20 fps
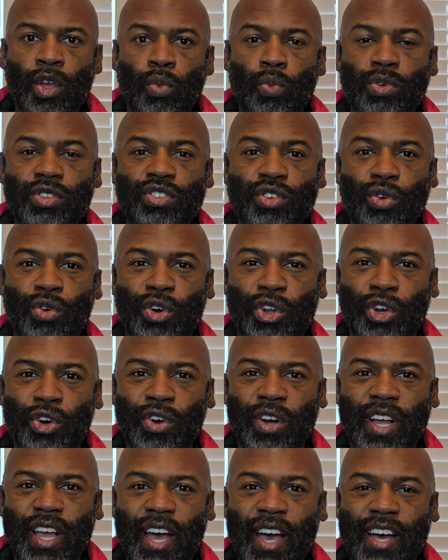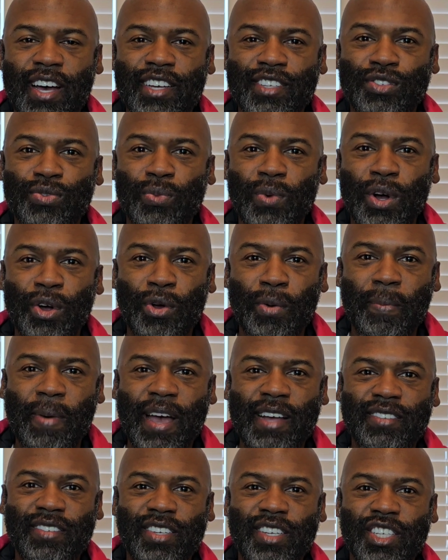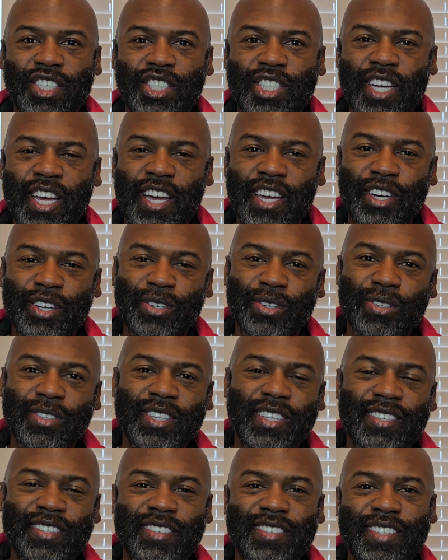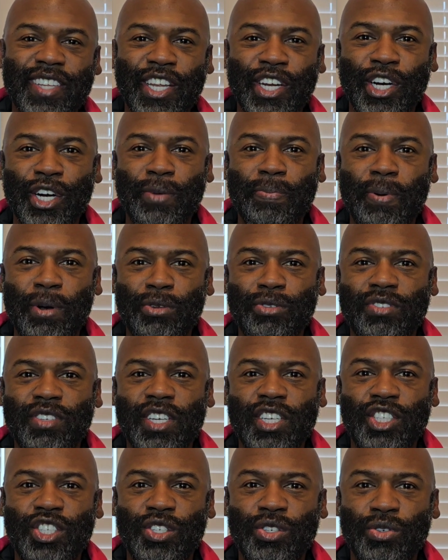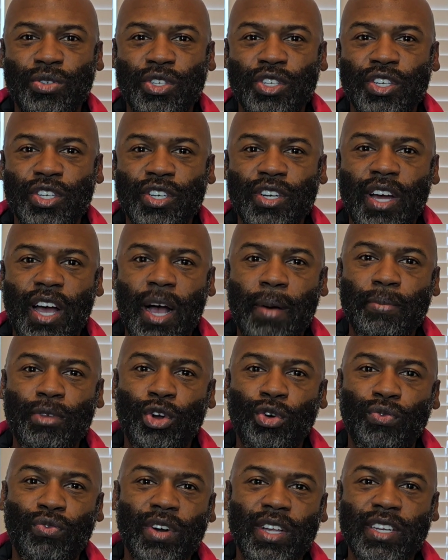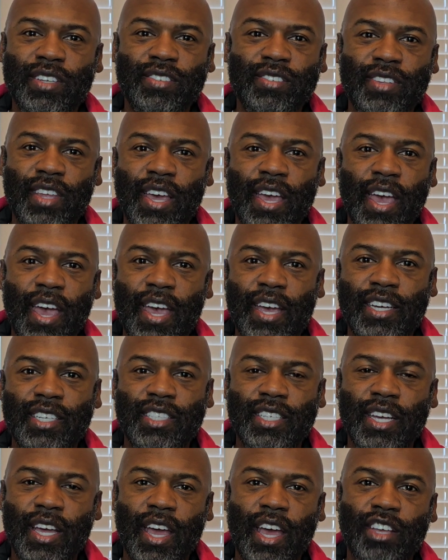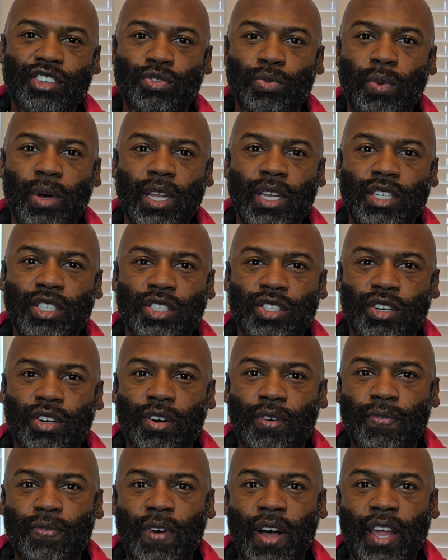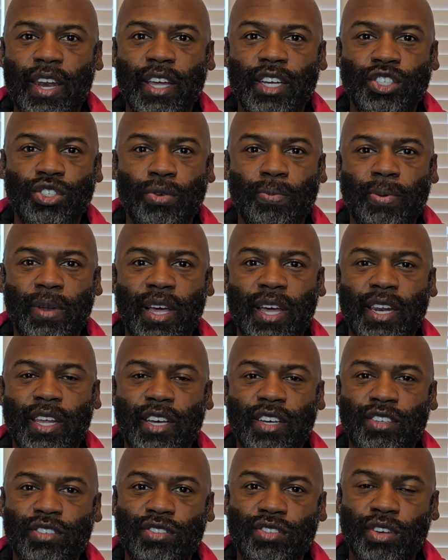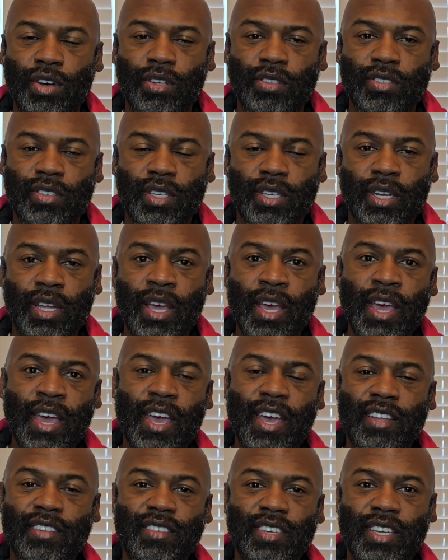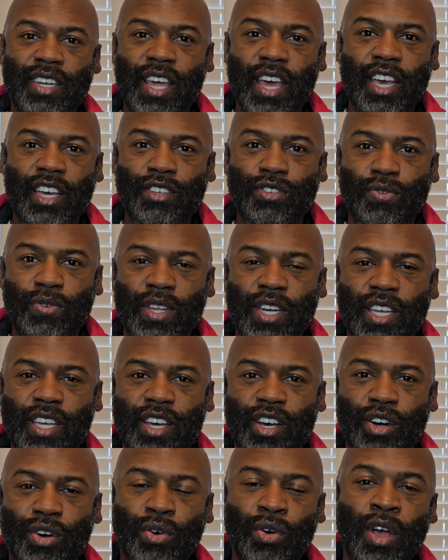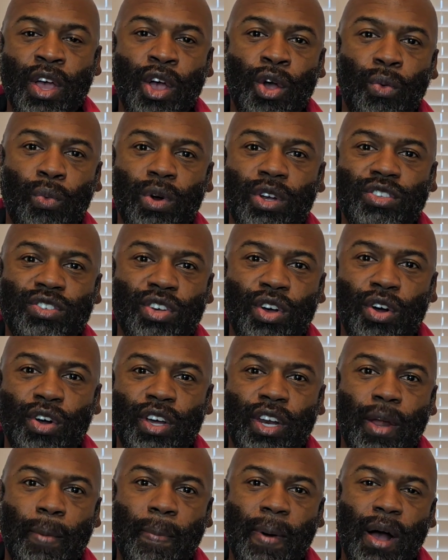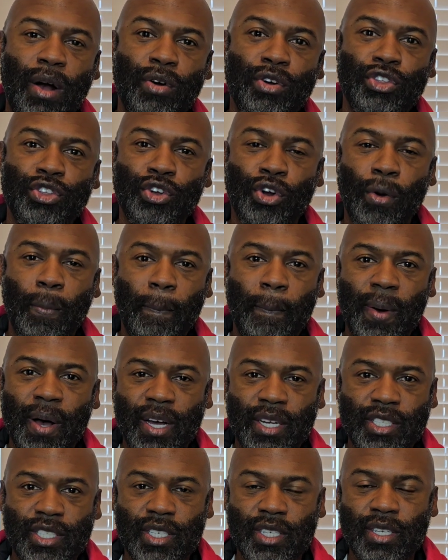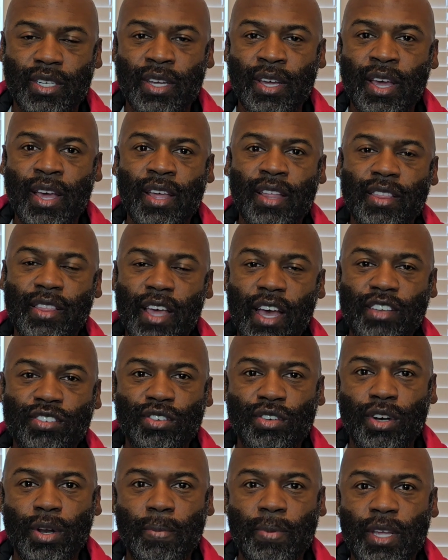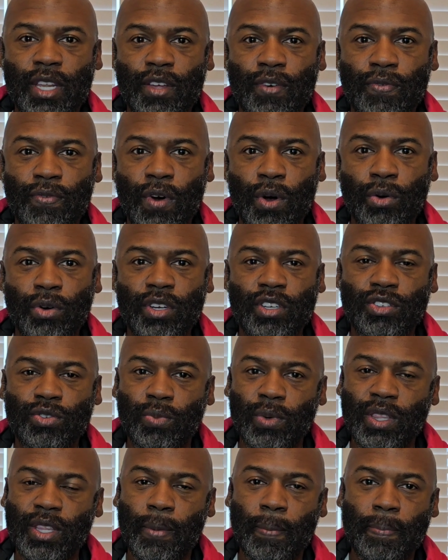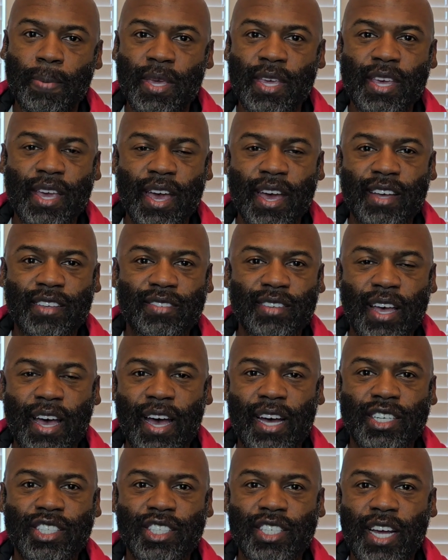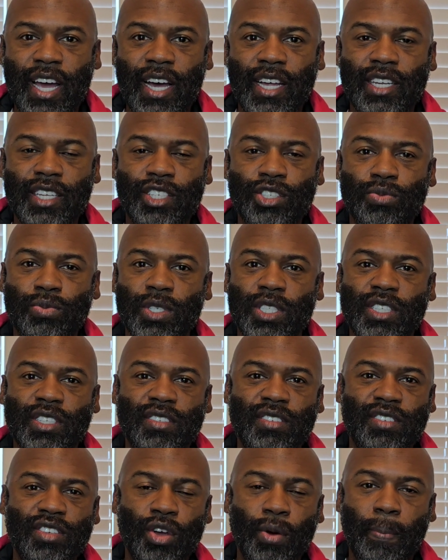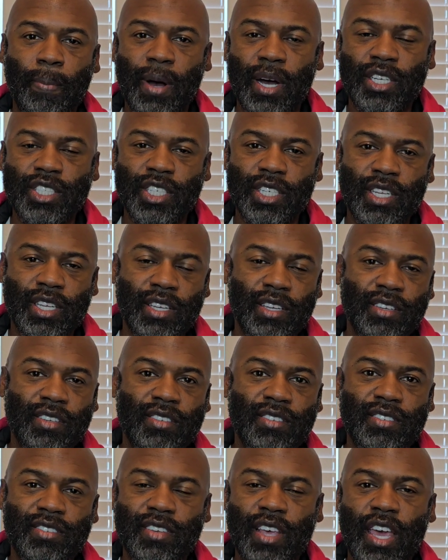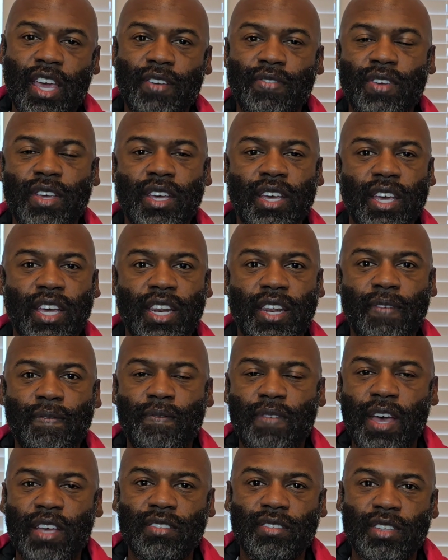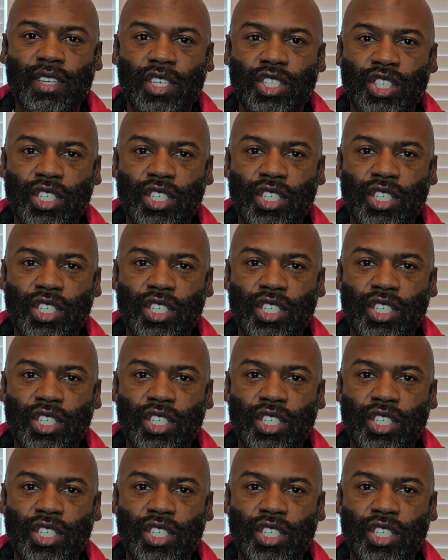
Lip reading: What's going on, guys? Welcome back to the channel. This is Larry Poteat Jr. I'm your real estate agent as well as your financial planning consultant. In today's video, we're talking about your budget. That's going to be the focus with the BSI challenge, which is your budgeting, saving, and investing